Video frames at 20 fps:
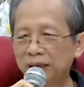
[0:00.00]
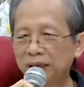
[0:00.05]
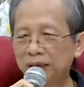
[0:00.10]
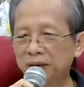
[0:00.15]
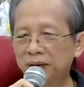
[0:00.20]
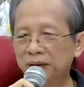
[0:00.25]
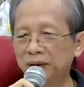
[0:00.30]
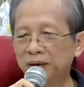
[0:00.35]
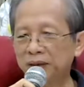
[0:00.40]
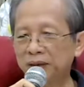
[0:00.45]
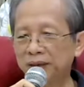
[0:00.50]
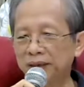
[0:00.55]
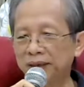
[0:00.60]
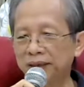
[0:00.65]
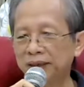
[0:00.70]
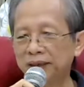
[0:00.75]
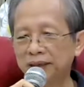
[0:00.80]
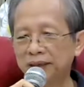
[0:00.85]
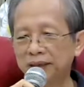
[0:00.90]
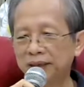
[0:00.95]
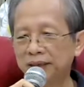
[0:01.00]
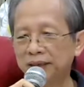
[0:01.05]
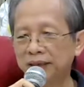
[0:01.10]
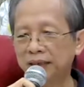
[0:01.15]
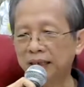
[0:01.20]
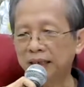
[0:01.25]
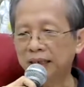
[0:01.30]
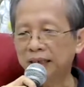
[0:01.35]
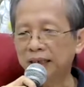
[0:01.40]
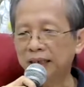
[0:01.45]
So all these
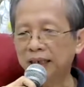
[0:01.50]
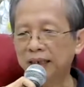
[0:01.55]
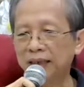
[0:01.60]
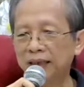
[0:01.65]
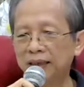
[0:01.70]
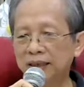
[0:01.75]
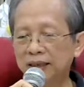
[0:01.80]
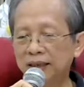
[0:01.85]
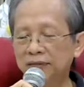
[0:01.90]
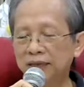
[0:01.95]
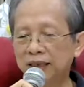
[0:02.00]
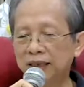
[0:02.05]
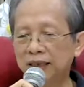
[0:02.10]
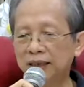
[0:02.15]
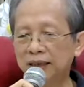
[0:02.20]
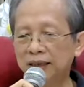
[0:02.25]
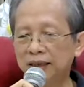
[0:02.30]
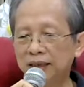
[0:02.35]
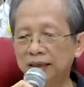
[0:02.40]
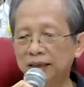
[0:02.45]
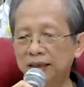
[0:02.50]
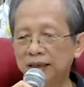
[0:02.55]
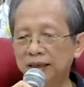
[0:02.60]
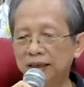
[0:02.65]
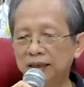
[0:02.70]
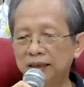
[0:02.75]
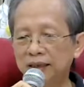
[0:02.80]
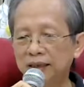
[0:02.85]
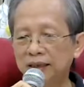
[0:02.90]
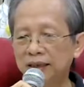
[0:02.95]
are negative
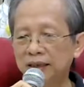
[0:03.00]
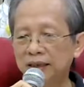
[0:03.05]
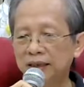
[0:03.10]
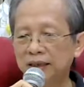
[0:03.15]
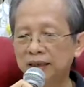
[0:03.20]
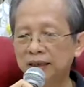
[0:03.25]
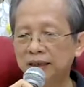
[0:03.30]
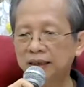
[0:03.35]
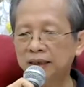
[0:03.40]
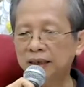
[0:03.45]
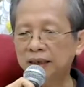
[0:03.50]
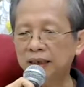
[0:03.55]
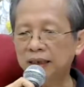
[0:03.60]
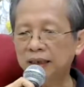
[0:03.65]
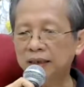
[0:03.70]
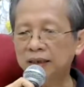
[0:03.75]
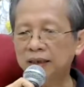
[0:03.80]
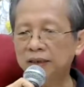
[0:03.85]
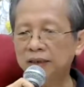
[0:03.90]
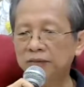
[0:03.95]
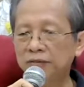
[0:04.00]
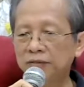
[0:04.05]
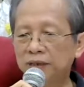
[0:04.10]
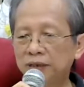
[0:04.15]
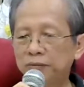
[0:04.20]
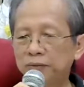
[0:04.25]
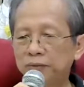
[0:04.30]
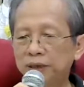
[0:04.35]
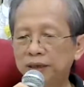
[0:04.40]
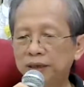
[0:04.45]
tendency, negative
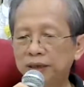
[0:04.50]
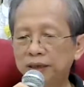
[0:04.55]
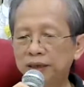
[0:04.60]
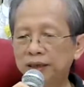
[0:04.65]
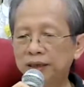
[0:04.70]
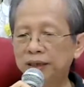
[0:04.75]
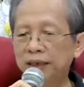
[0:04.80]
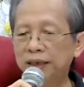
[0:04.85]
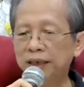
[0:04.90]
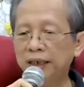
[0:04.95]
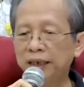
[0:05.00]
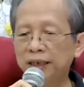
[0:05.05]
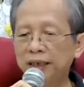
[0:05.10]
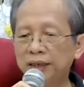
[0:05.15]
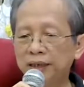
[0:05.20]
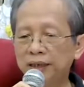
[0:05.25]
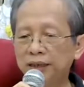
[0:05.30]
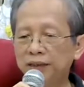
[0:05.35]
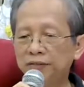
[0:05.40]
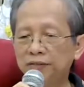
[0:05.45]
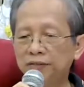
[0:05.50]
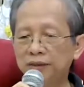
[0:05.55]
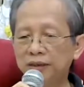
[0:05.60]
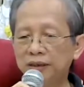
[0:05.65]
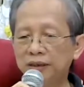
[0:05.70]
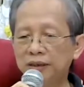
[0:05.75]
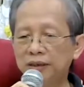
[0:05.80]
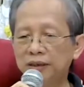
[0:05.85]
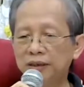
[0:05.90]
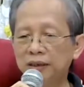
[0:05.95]
vibration and energy
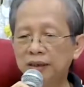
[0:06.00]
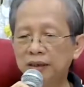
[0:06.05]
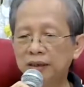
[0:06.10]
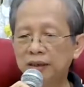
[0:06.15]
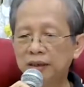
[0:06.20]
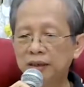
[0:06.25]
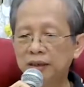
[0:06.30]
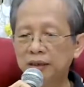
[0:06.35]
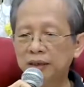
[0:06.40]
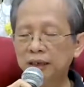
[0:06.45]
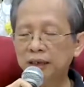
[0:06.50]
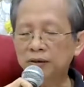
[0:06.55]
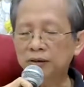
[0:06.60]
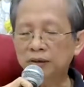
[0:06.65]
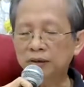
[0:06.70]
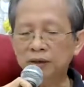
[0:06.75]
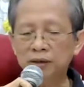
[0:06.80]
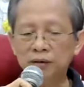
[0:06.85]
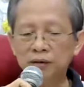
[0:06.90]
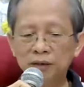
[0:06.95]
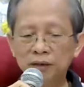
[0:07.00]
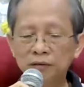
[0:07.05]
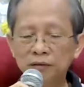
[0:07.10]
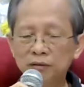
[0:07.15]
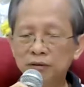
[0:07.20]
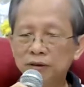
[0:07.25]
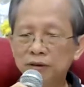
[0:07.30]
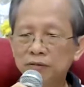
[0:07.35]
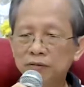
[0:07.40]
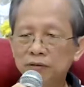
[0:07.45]
field. That's why you have
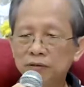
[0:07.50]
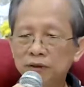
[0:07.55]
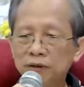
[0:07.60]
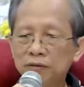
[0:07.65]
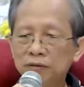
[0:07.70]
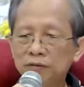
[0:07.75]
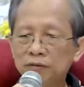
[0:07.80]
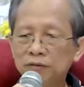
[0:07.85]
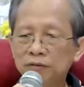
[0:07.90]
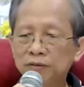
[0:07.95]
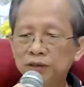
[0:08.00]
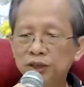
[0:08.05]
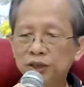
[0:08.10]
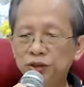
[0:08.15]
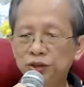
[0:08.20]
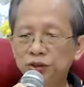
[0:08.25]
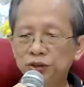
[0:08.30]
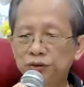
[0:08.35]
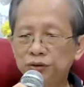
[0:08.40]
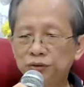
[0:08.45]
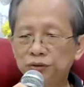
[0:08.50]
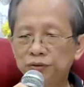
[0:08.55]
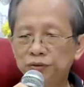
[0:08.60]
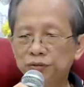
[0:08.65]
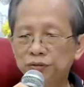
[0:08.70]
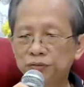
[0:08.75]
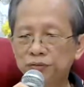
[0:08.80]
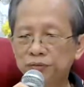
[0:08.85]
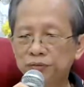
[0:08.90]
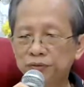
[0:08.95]
to develop virtue,
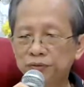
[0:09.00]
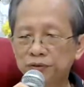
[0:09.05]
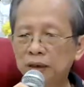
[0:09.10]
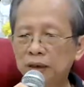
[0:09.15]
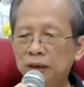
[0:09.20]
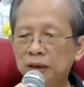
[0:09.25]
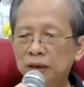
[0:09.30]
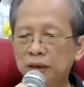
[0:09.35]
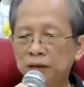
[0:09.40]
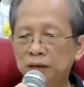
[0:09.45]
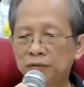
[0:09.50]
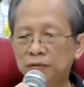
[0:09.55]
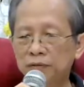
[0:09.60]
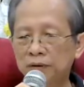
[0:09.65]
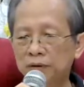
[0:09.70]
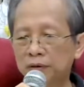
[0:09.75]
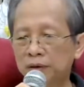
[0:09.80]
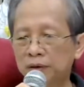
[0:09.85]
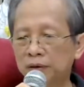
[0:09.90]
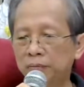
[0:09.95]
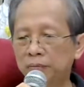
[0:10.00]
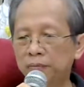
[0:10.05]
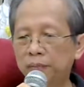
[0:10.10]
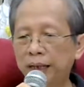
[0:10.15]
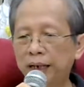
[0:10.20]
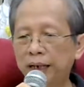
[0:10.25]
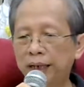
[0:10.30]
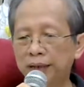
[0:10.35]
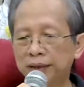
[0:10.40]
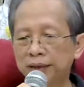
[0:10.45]
love,
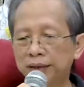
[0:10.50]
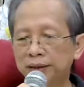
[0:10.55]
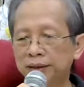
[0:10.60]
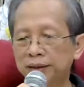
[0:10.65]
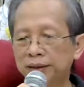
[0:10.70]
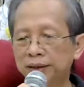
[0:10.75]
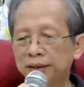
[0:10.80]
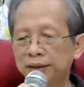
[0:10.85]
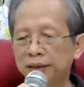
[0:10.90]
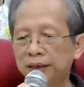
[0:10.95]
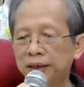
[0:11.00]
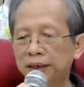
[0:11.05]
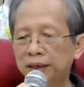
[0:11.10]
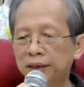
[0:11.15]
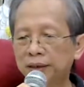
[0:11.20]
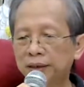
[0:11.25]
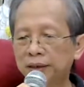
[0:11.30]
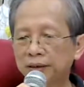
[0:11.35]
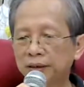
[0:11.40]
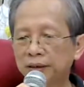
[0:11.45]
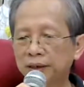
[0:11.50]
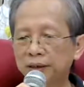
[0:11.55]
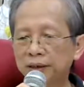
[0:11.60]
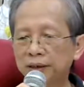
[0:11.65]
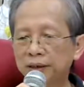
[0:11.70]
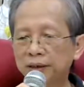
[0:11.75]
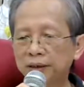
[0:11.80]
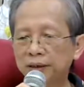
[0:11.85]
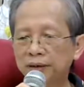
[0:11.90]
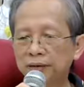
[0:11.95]
compassion,
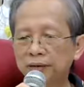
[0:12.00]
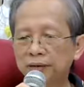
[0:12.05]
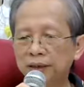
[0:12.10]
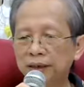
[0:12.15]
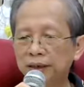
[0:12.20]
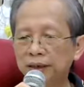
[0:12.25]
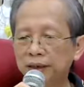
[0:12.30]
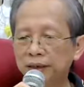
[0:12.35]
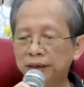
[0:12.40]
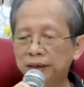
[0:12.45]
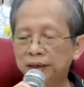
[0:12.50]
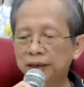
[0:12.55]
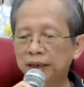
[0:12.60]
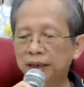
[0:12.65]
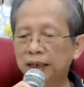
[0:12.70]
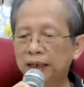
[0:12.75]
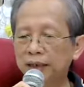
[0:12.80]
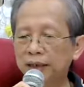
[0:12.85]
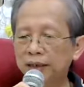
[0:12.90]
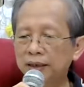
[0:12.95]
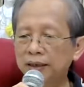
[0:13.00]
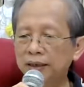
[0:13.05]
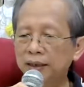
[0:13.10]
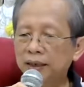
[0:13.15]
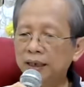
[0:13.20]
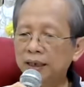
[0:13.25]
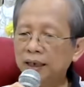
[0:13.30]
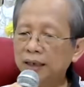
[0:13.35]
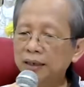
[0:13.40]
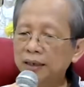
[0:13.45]
gratitude, understanding,
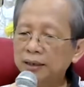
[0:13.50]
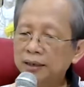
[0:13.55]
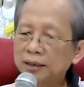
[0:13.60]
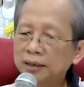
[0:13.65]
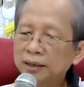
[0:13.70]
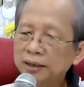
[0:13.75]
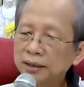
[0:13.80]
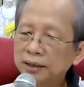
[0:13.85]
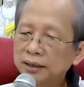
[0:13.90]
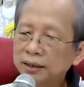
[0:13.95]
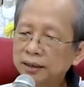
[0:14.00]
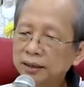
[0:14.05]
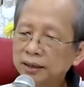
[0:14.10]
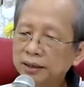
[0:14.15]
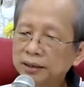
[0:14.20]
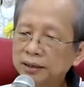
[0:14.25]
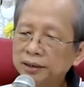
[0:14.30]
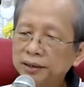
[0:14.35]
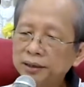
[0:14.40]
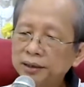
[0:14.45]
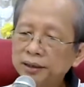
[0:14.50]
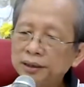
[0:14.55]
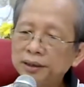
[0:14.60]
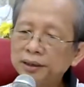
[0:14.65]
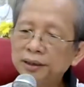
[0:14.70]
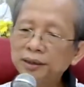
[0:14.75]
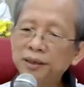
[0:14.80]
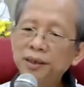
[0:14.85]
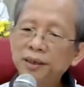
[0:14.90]
kindness, sincerity.